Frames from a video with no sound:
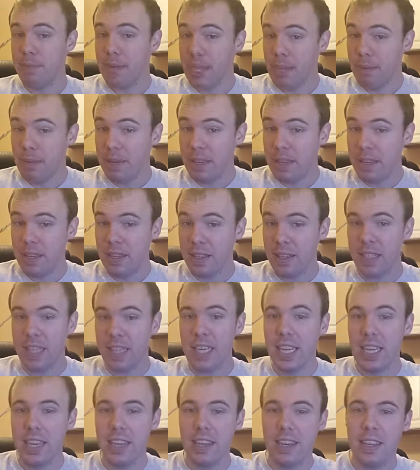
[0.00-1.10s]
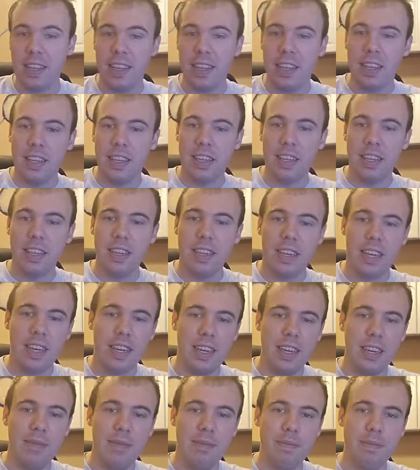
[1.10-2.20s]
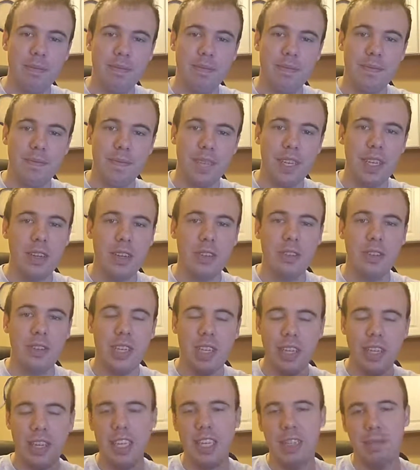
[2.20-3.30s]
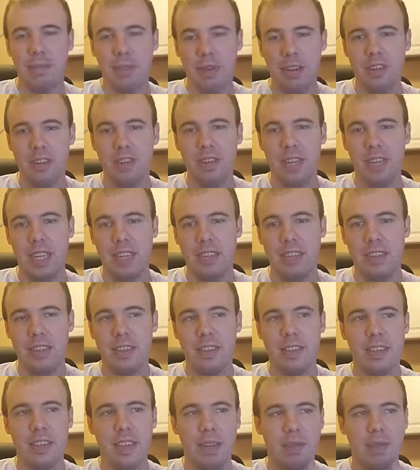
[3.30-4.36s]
Maybe like um, you know, so nothing's perfect.